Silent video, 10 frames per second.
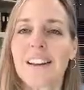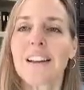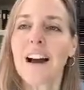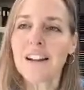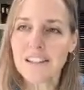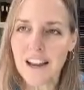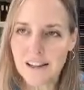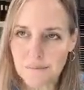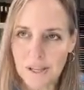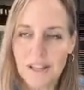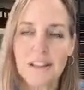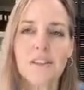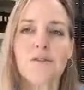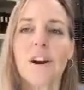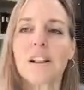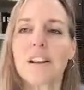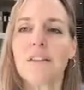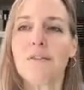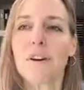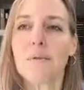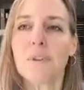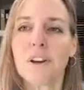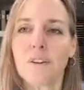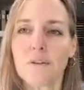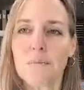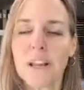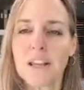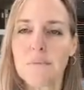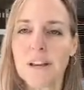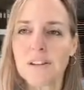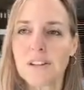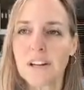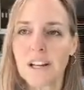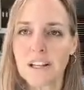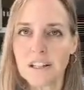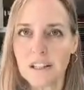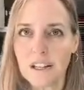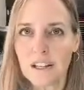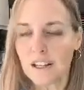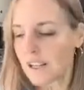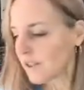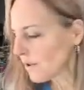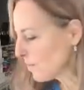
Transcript: Contact me directly from, through my email so that I can get those